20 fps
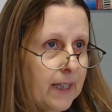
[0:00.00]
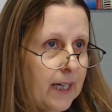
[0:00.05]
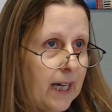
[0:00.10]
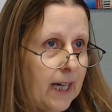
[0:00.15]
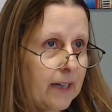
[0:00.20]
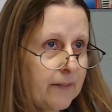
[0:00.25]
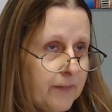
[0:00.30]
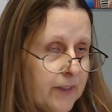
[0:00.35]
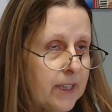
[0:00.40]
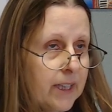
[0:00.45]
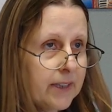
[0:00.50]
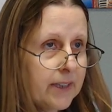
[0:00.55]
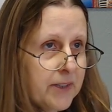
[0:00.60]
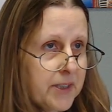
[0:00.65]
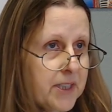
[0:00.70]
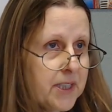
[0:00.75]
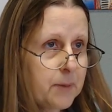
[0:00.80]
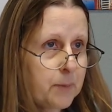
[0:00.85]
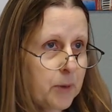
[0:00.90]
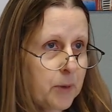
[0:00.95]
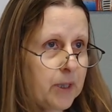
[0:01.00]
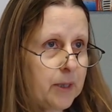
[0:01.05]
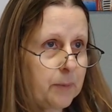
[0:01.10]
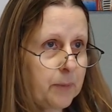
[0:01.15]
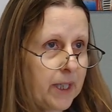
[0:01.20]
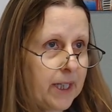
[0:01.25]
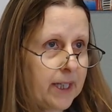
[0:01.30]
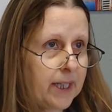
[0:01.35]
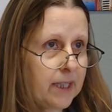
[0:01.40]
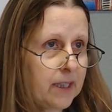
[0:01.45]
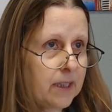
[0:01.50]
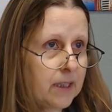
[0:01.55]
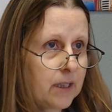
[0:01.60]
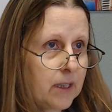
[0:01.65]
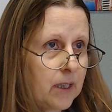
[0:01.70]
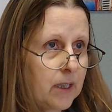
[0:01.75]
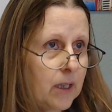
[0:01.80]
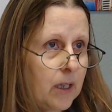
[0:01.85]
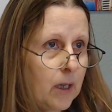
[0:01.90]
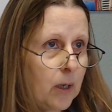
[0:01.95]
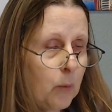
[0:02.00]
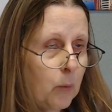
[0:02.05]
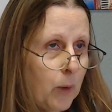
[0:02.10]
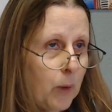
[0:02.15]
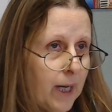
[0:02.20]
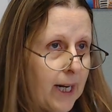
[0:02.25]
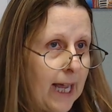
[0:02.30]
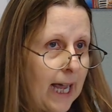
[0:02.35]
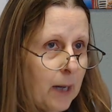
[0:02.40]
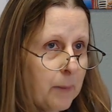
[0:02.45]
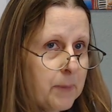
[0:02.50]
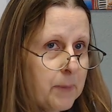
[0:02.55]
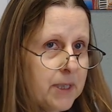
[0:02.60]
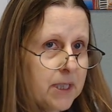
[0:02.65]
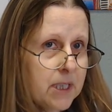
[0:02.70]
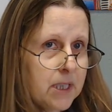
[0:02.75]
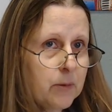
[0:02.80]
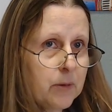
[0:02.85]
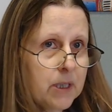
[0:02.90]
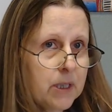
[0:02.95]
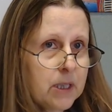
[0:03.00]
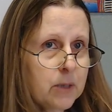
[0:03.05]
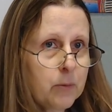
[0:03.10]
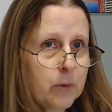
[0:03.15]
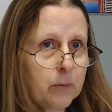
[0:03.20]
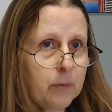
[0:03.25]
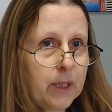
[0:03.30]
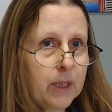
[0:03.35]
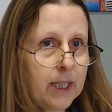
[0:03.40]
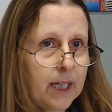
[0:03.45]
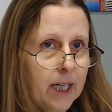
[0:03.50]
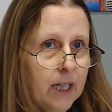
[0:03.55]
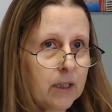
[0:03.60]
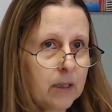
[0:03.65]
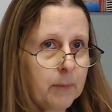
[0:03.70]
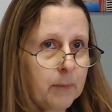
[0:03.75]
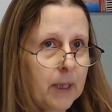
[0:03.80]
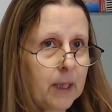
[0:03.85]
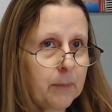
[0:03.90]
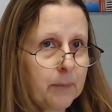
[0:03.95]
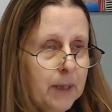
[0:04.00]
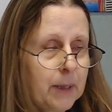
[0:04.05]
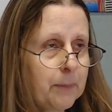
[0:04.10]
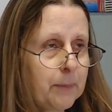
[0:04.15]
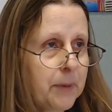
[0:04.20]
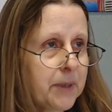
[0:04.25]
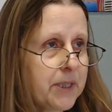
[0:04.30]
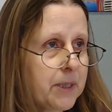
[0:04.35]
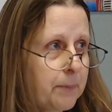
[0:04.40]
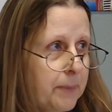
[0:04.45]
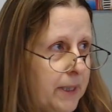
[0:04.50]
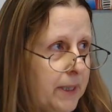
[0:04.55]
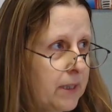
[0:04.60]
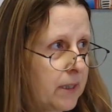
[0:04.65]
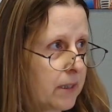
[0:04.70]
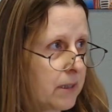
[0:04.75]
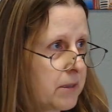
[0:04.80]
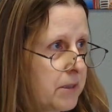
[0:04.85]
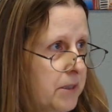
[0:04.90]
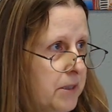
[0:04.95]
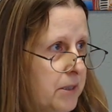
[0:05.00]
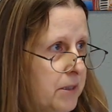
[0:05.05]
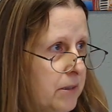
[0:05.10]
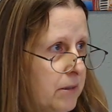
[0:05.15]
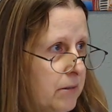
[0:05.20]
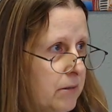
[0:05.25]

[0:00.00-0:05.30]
I feel like this is pretty plain. What happens to us when we care about people's opinions?